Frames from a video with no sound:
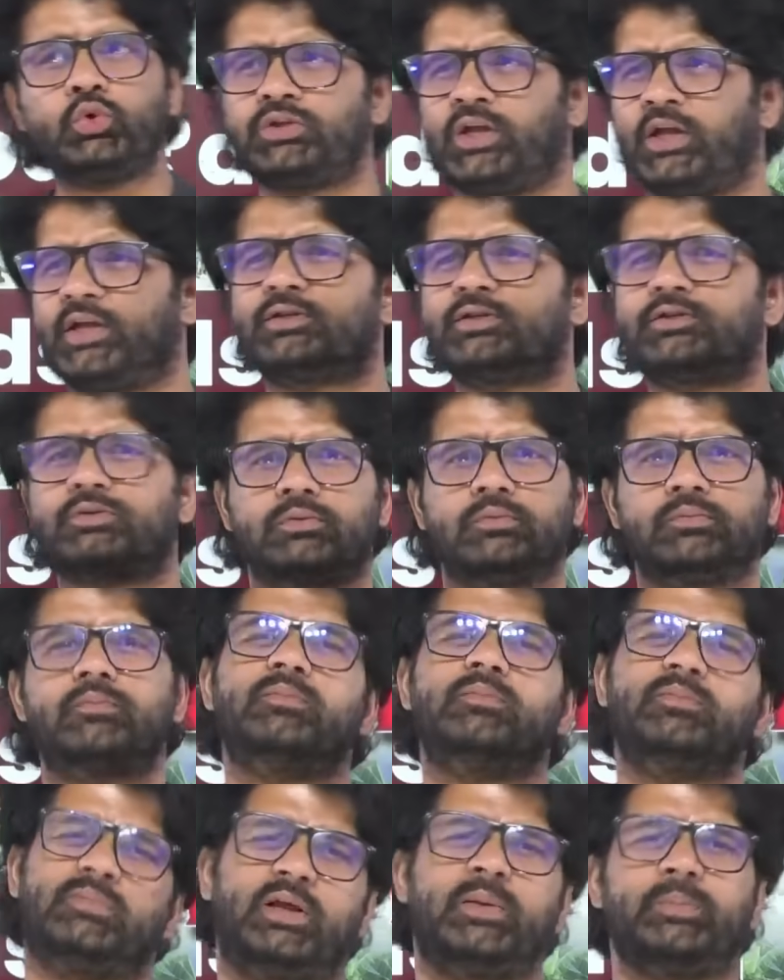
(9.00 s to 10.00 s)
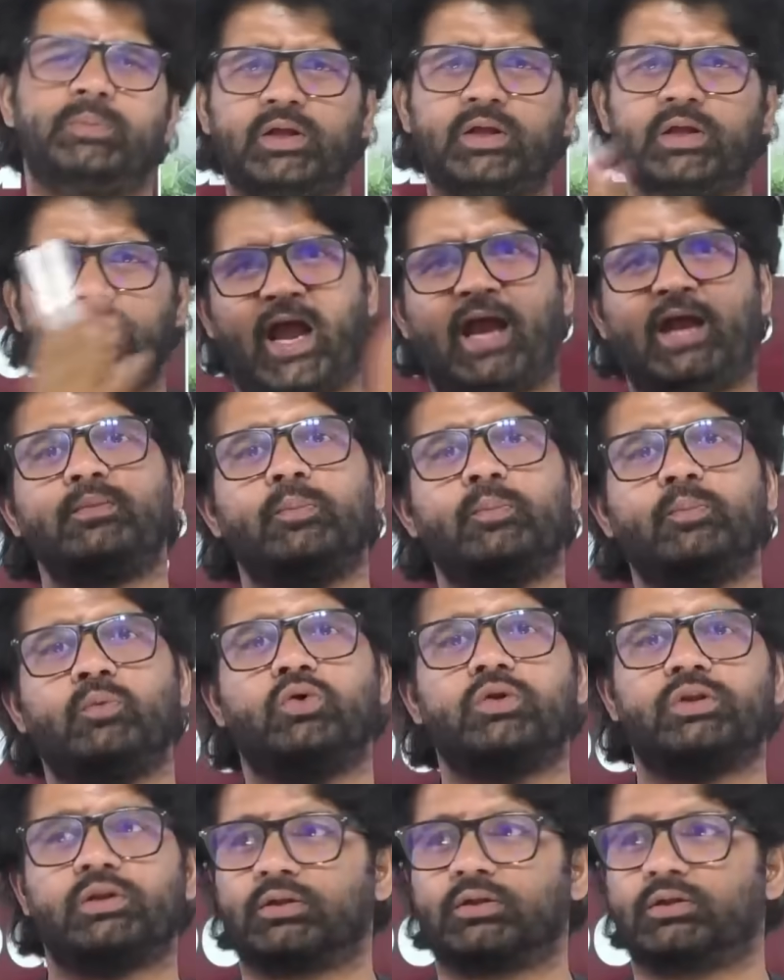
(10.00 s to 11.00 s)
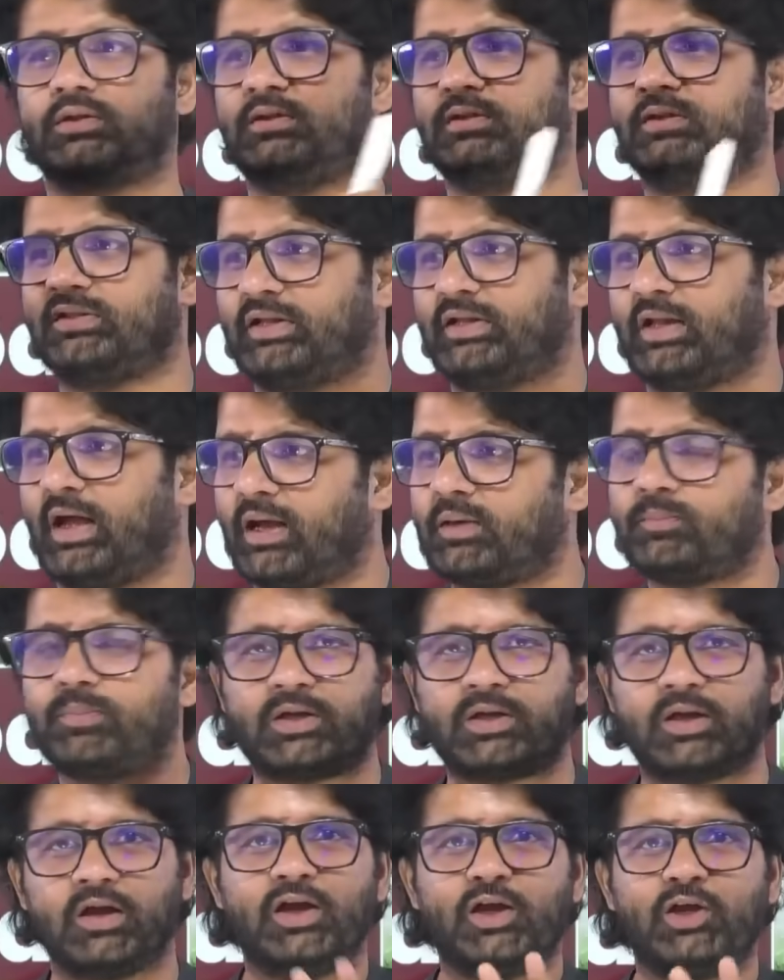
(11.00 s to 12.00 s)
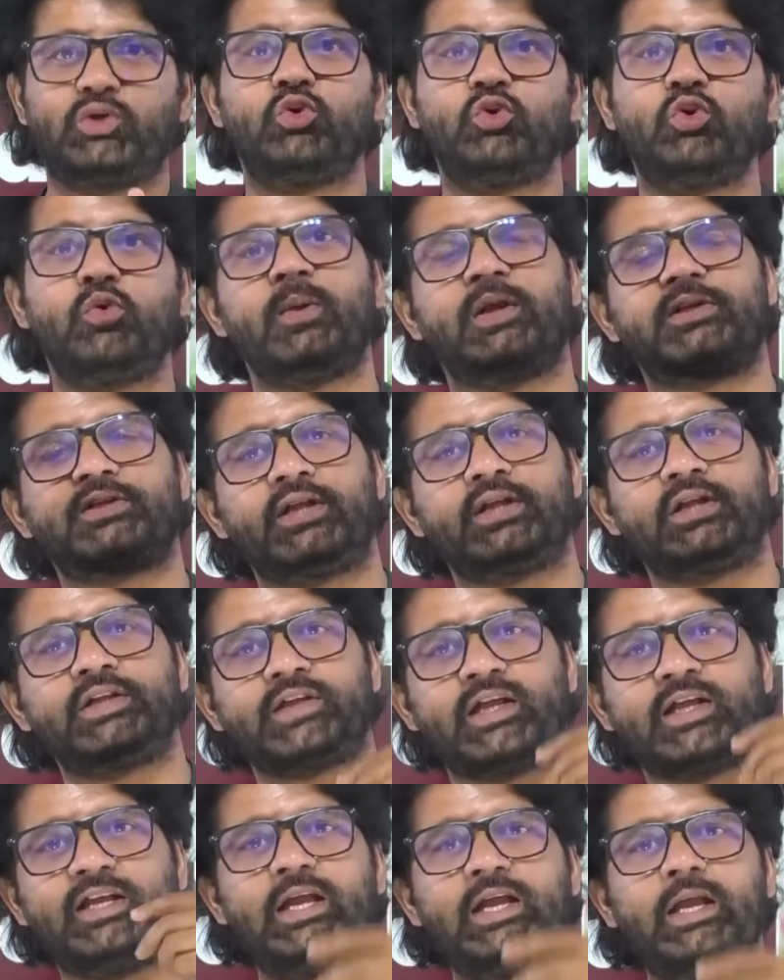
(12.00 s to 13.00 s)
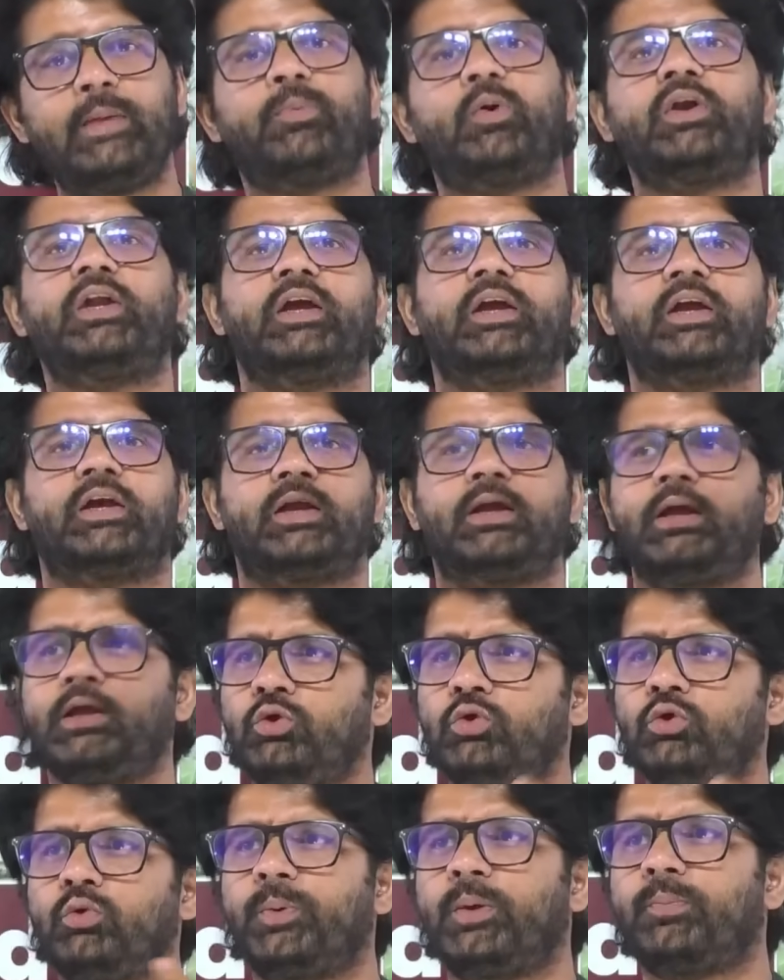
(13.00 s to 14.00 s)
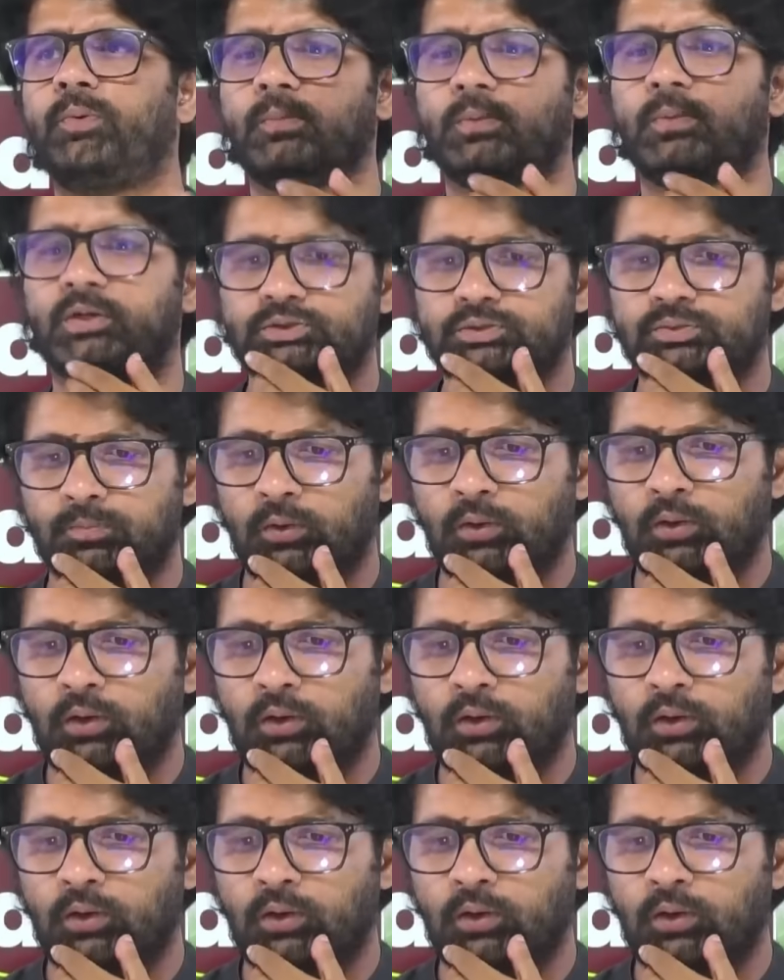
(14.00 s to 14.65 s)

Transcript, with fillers: things there, can be more than that but two major things i keep on hearing and you people must